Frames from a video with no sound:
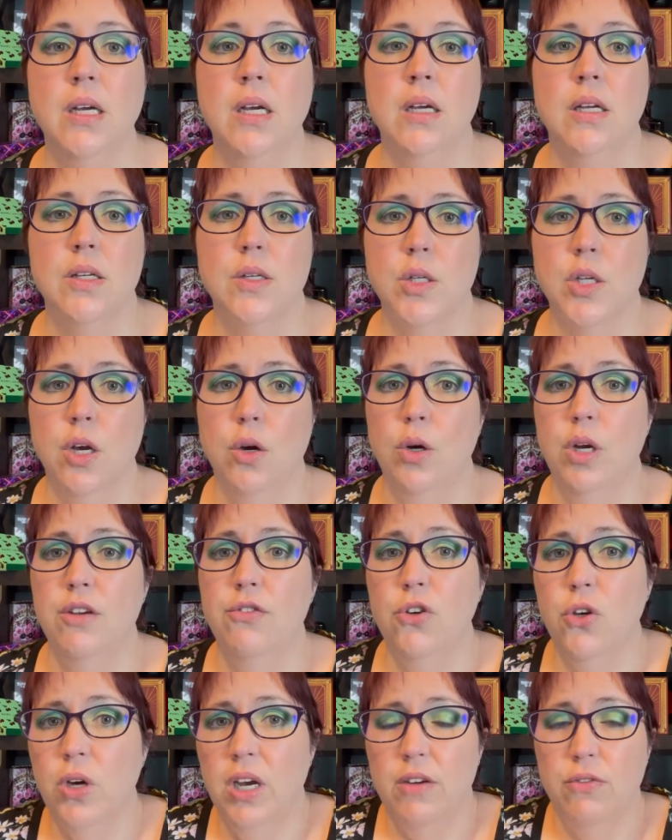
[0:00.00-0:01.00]
So if
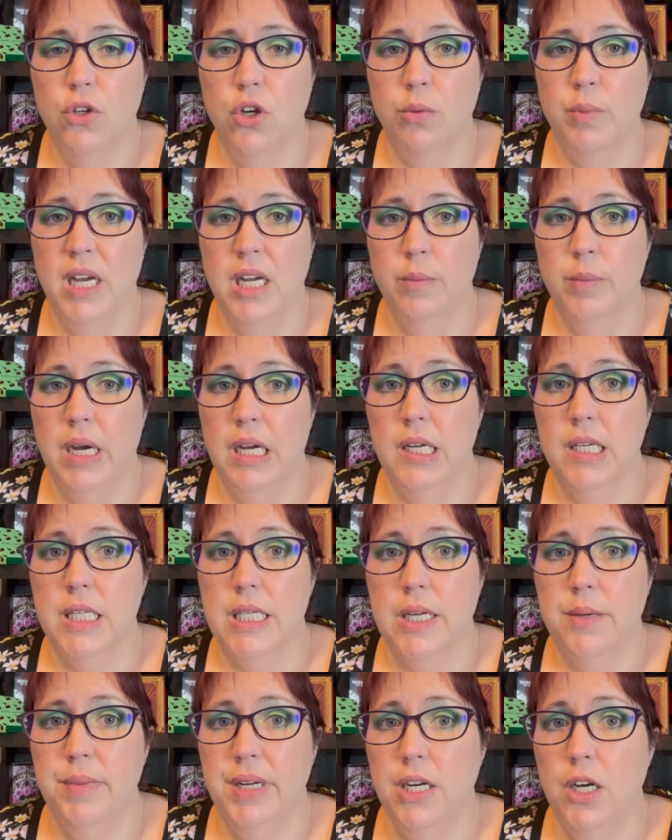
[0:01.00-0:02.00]
you have Nomad palettes,
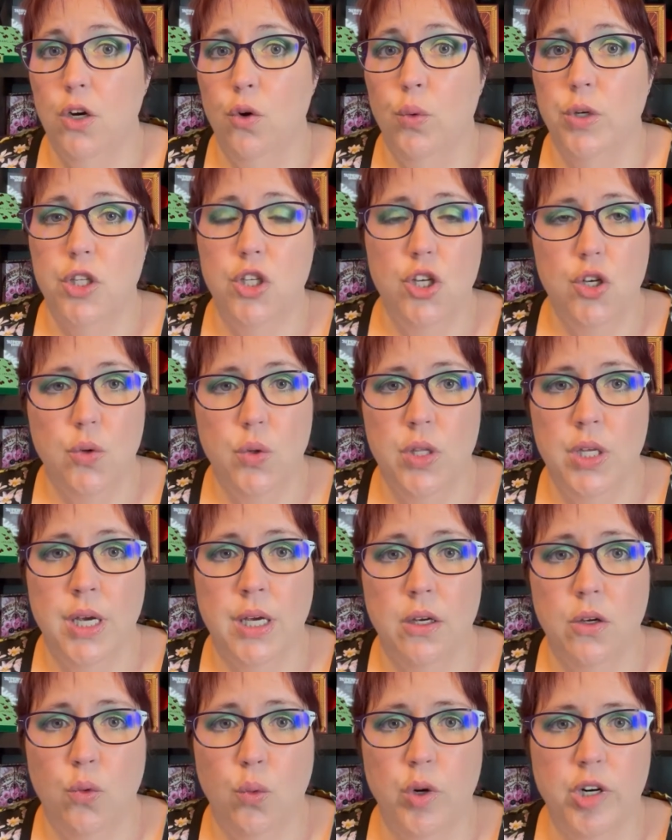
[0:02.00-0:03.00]
let me know. What do you
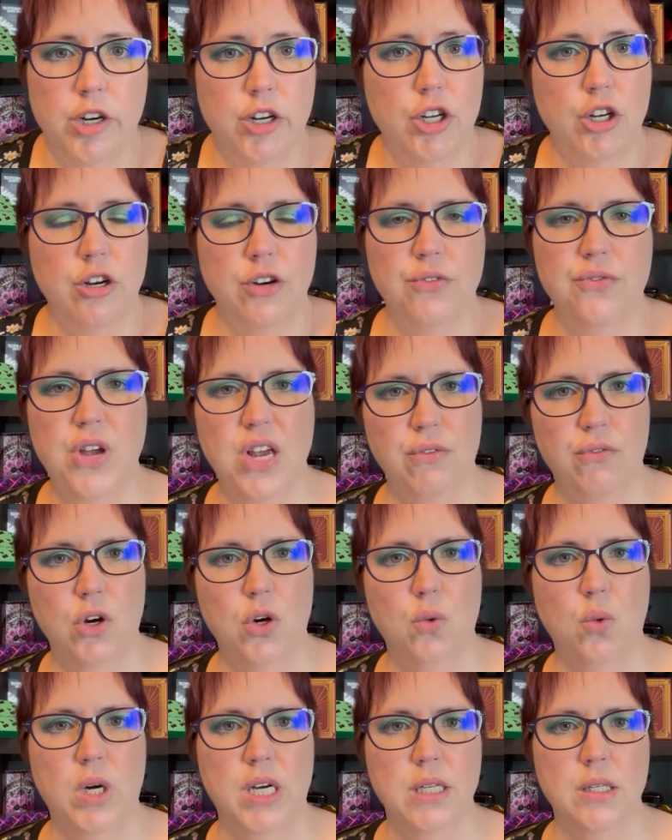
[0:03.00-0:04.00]
think? What are your favorite
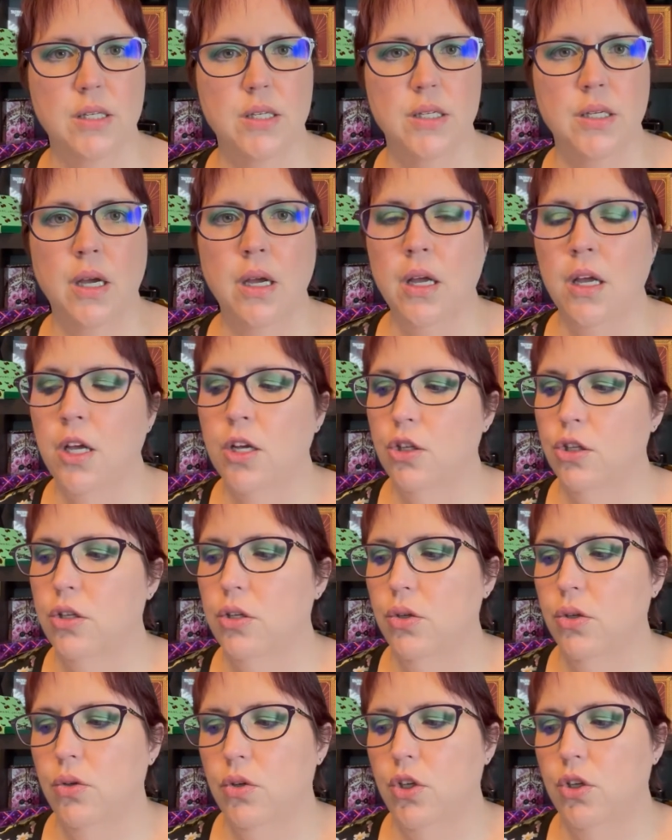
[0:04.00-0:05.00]
ones?
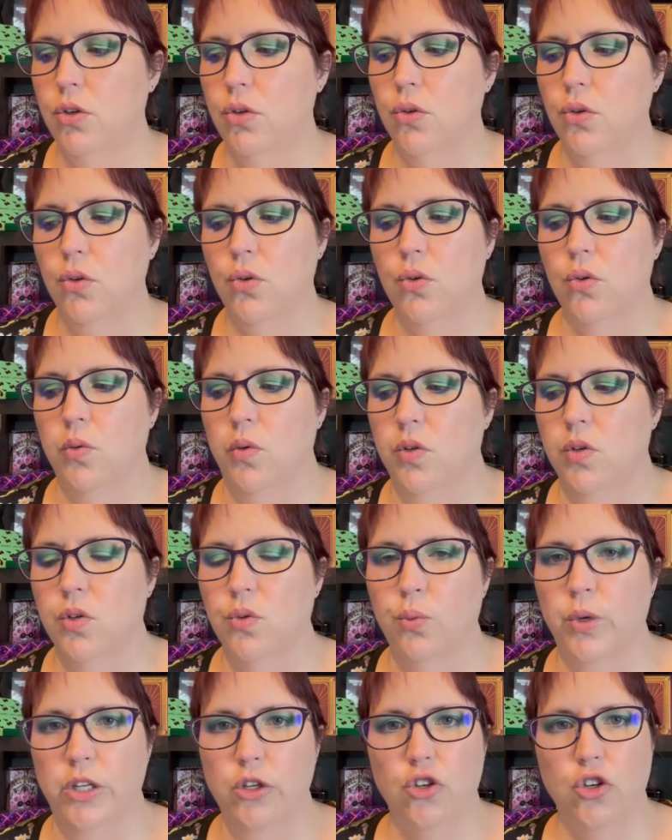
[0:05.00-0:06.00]
Do you
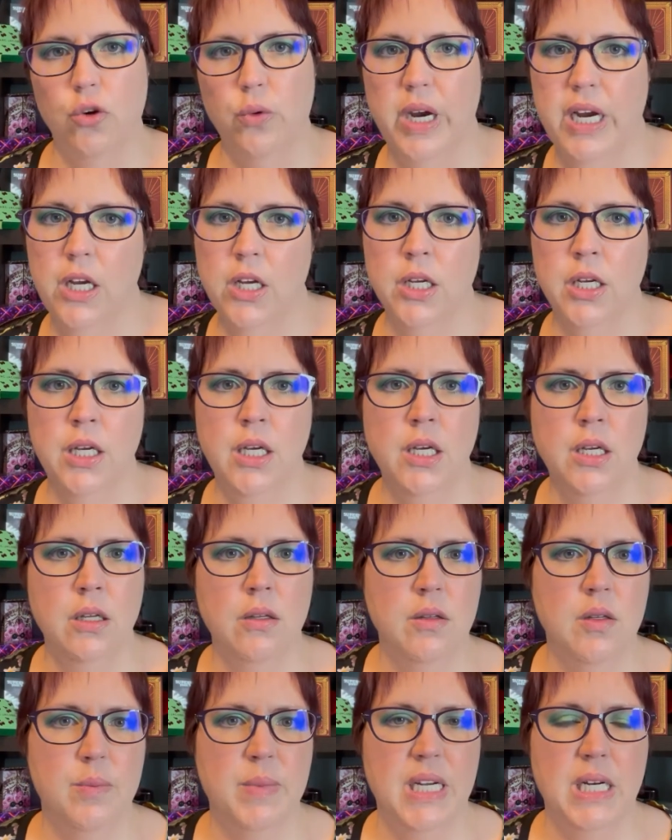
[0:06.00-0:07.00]
switch your ranking
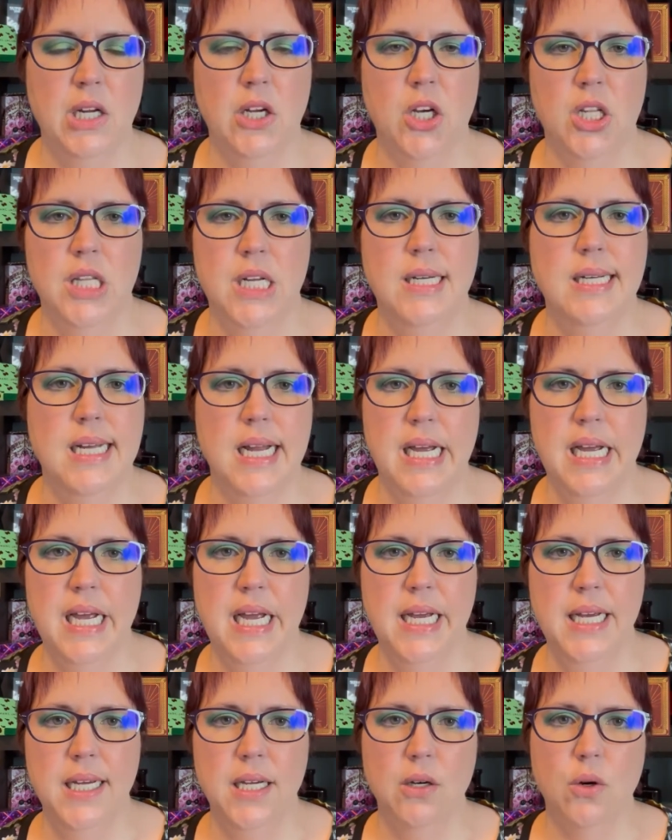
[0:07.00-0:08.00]
depending on the
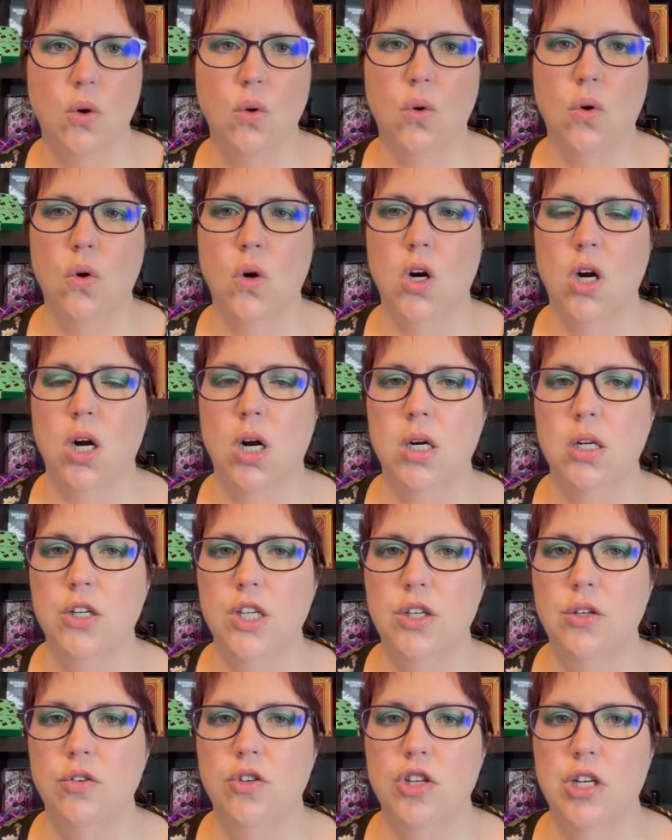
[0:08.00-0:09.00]
day, or do
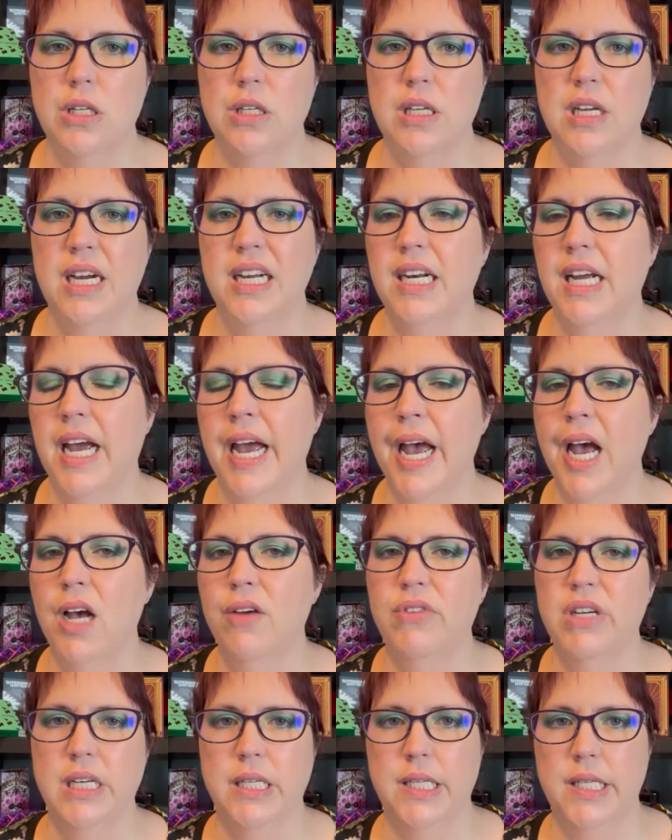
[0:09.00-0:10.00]
you just kind of have
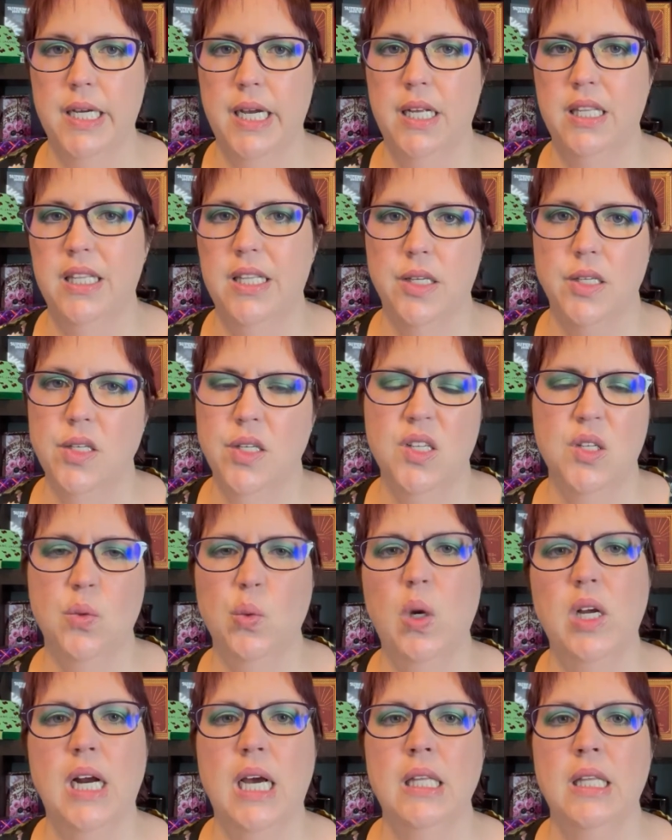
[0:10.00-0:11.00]
a set, this is
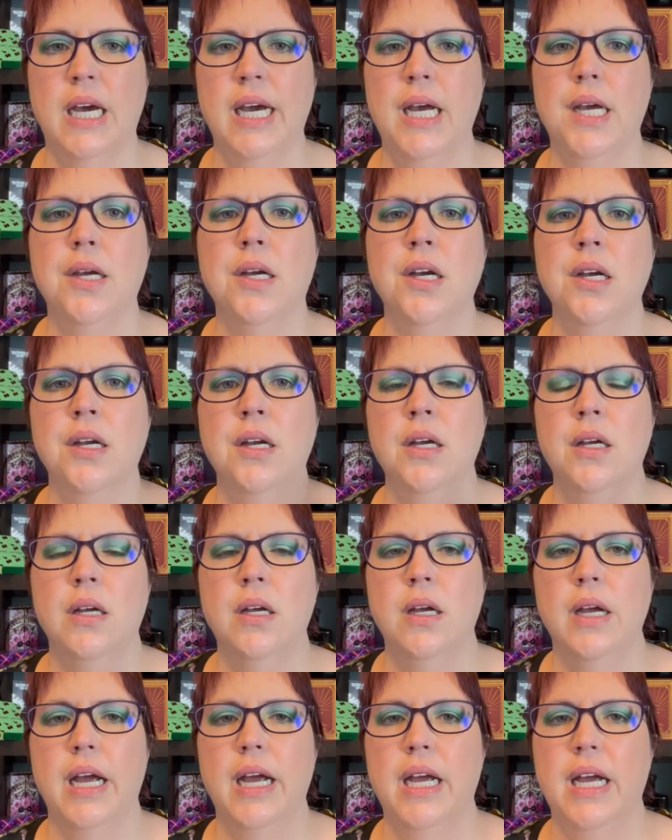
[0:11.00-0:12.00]
what I like,
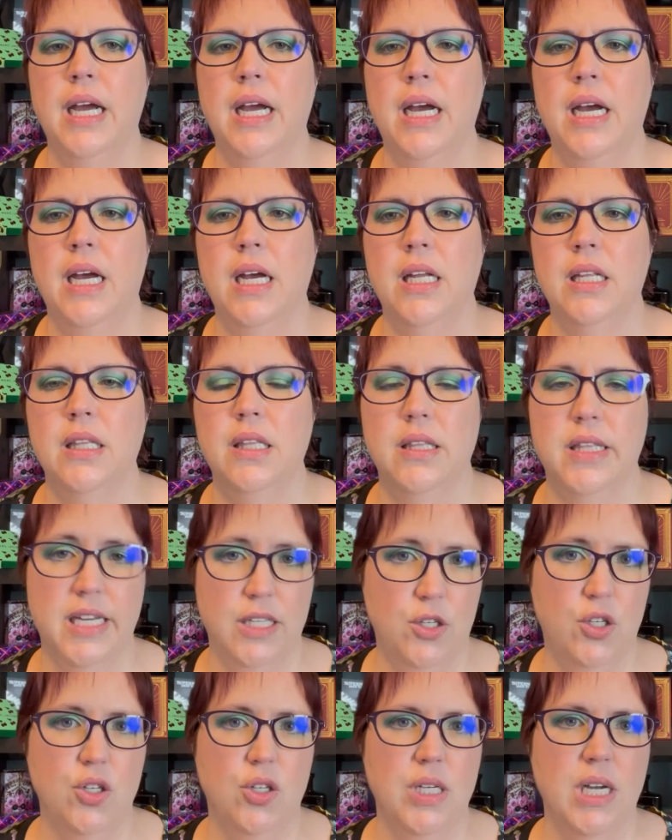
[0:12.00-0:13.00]
and
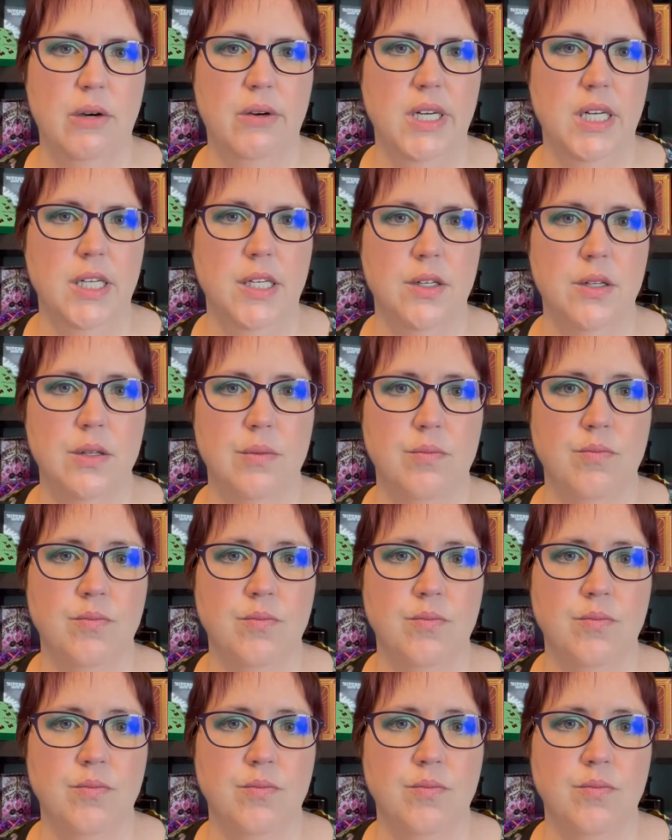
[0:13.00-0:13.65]
that's just how it is?